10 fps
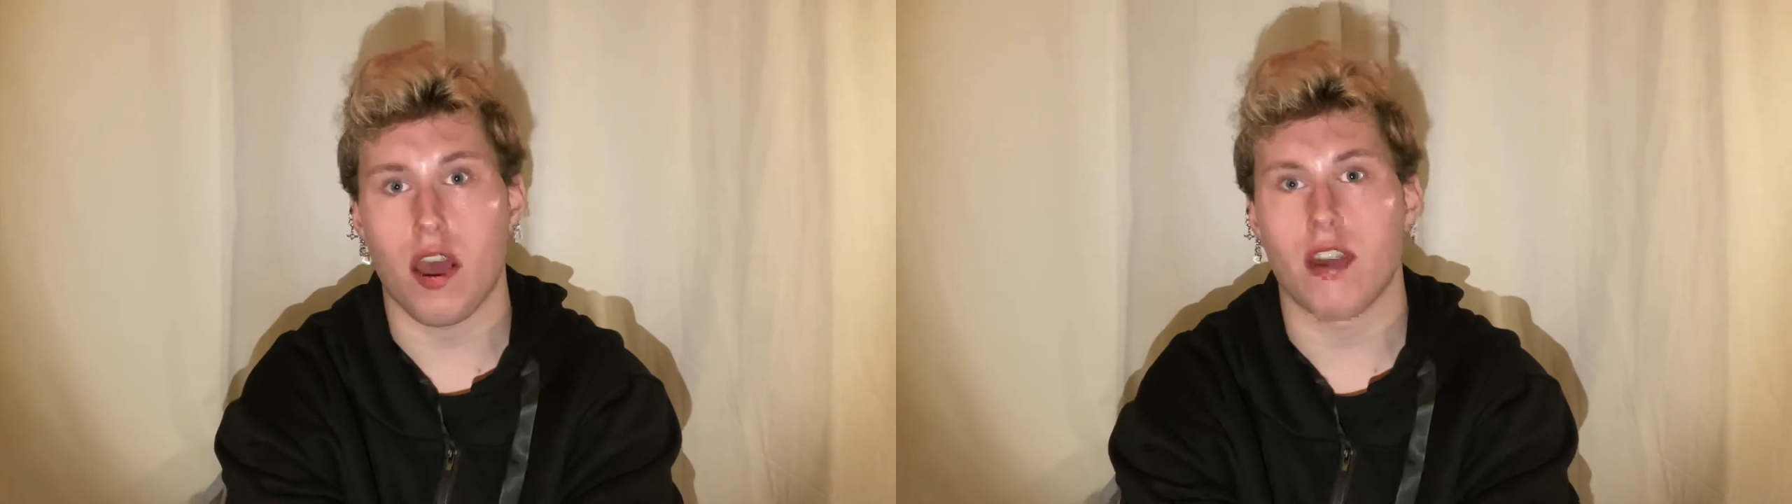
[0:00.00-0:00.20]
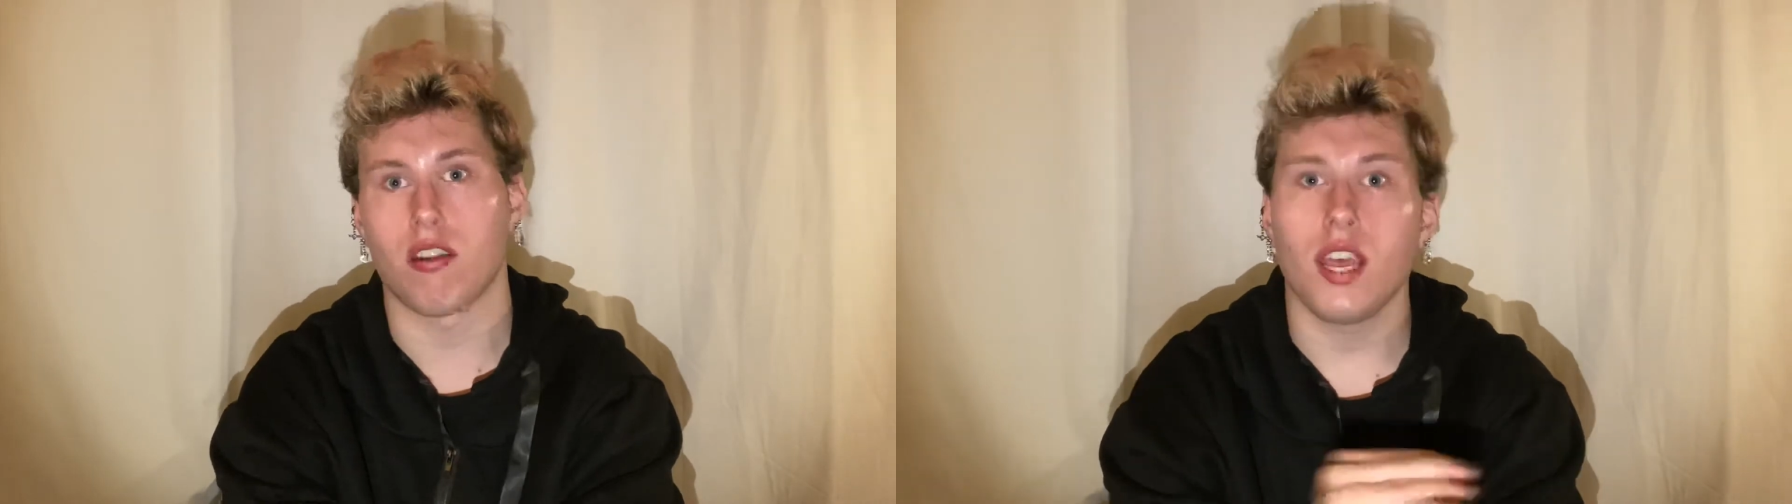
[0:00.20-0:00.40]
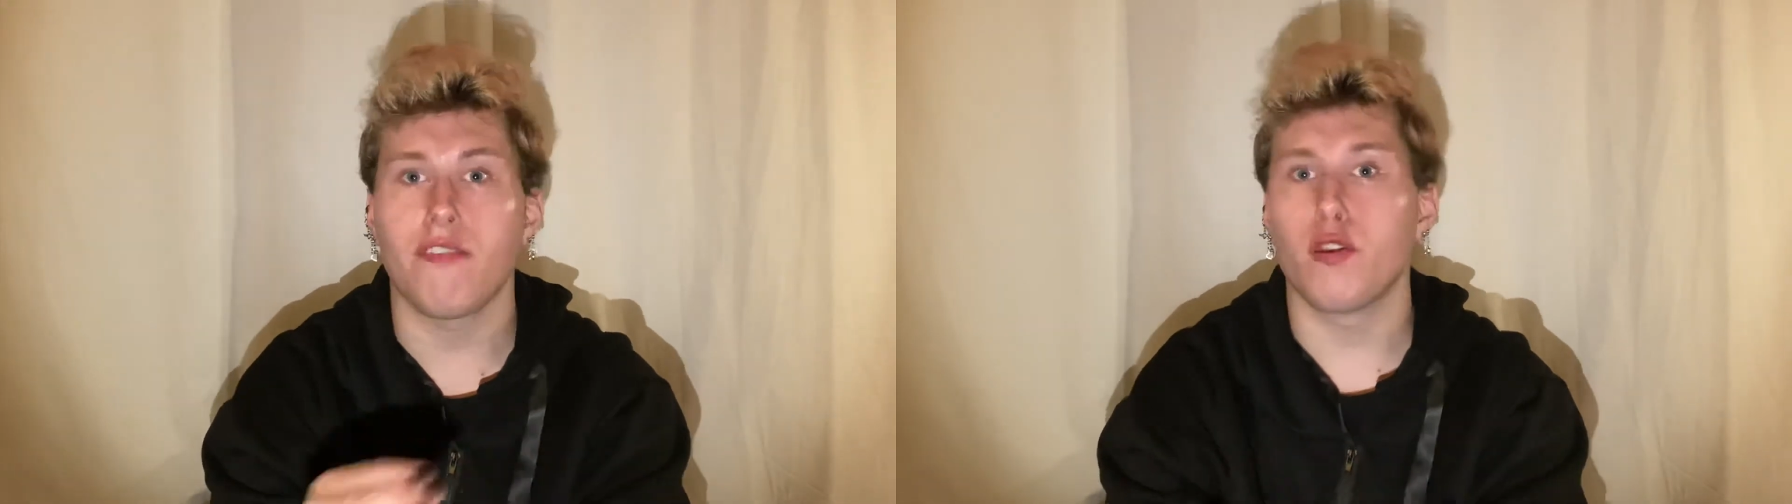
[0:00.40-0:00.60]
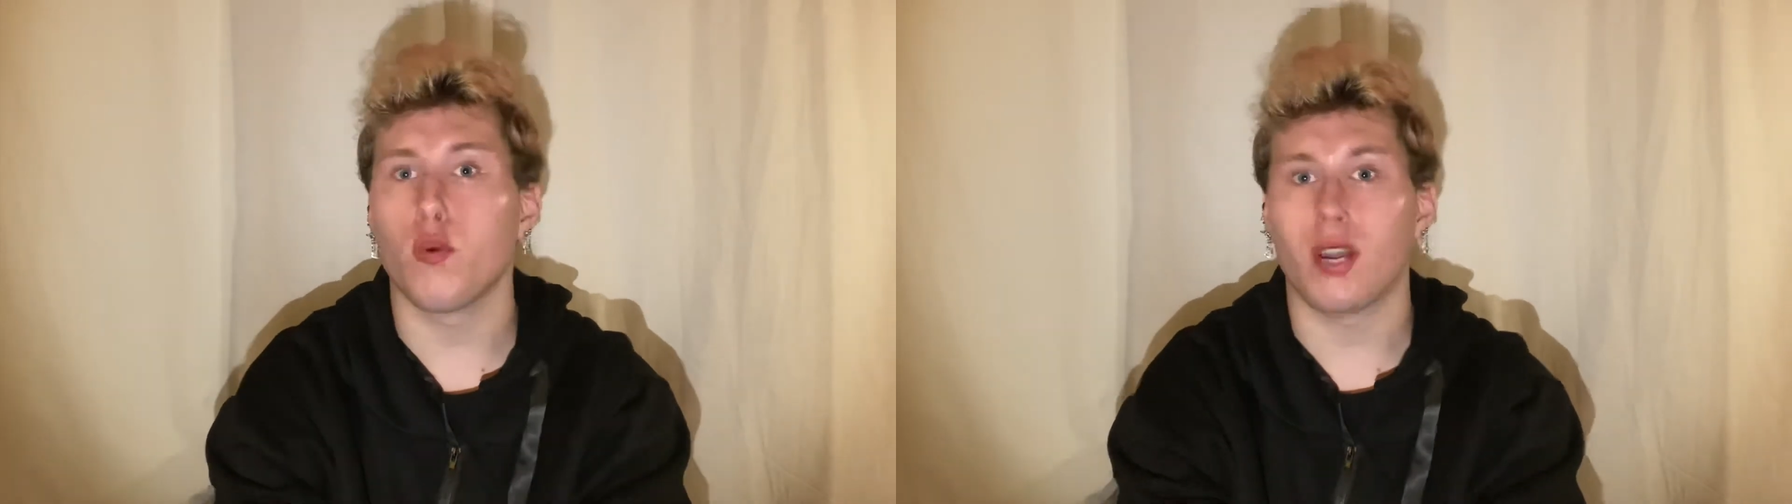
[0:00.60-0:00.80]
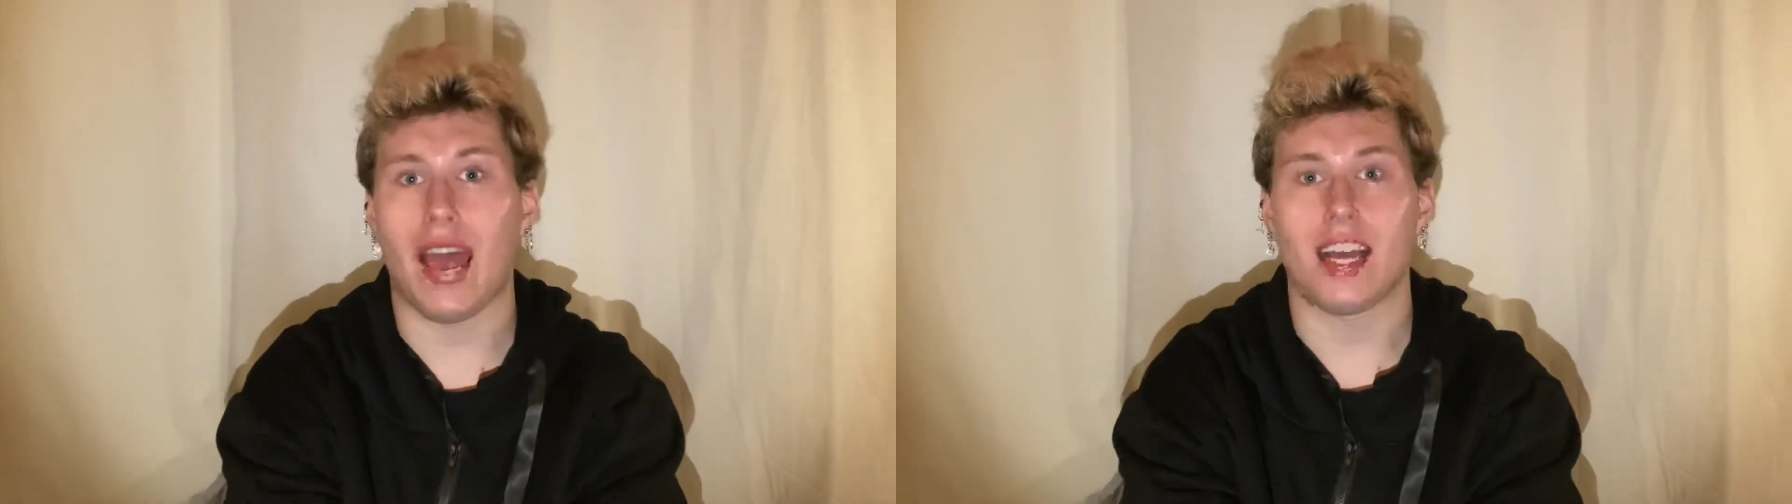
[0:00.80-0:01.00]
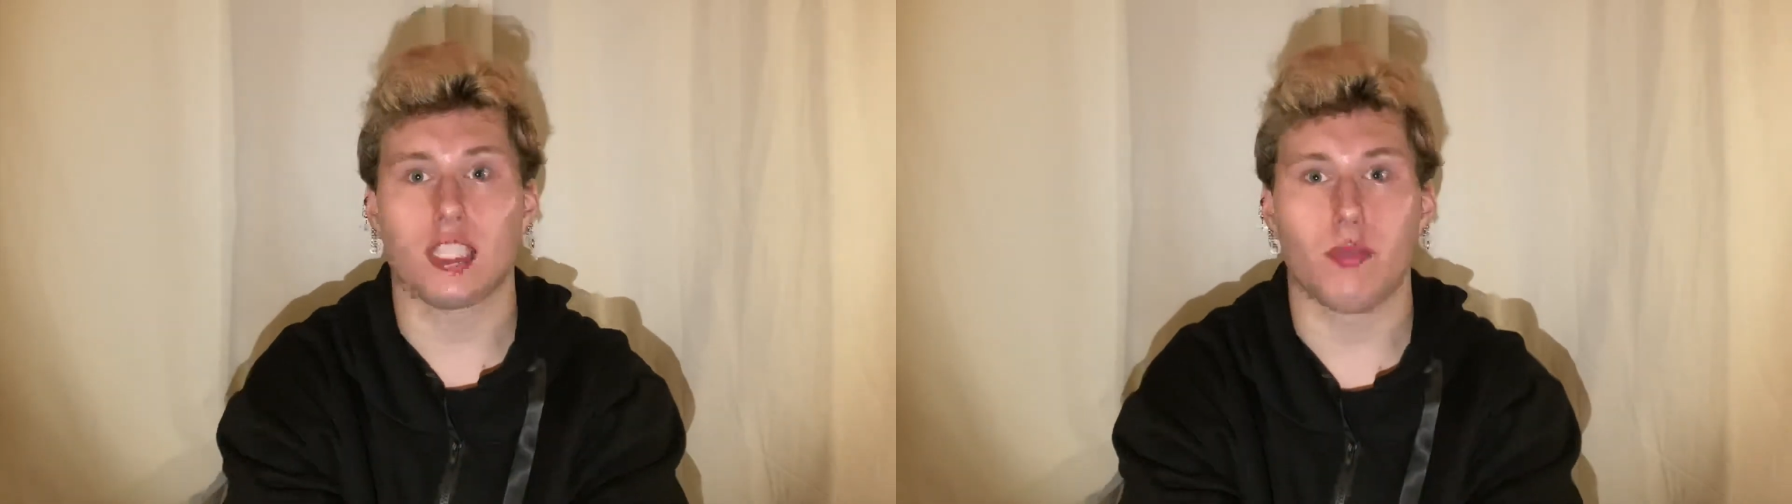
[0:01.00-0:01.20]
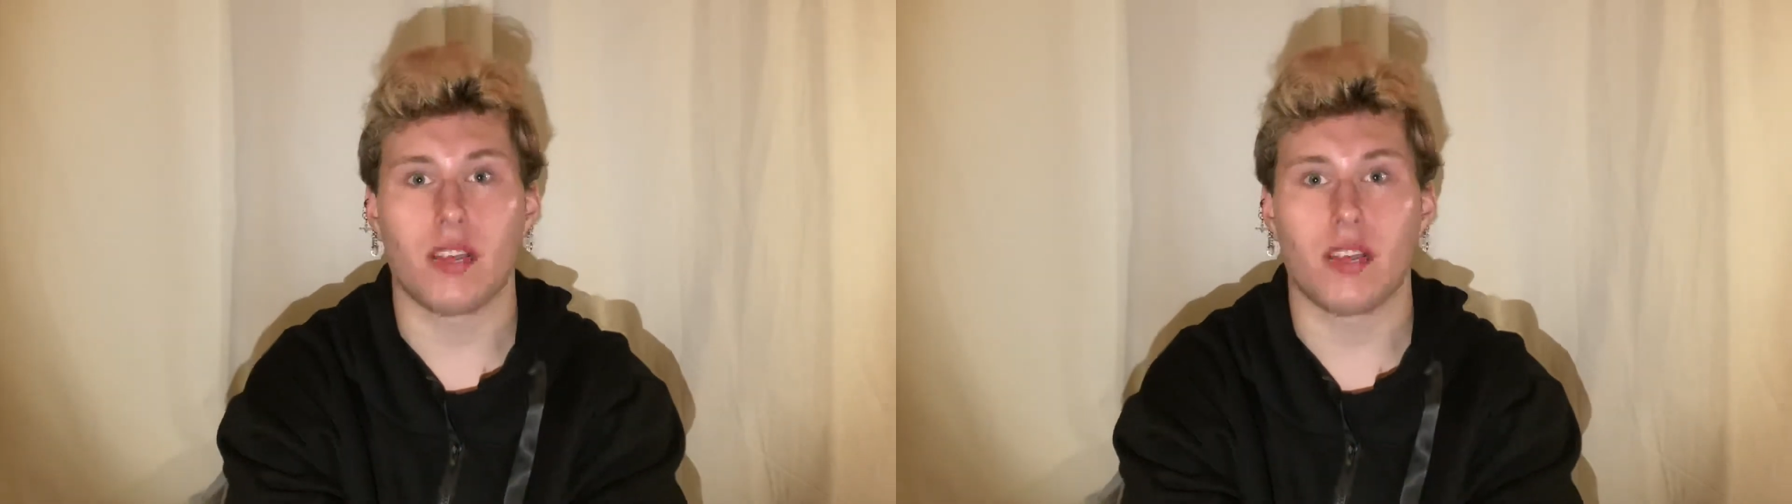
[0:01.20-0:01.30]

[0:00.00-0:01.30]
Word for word: And if you want to ask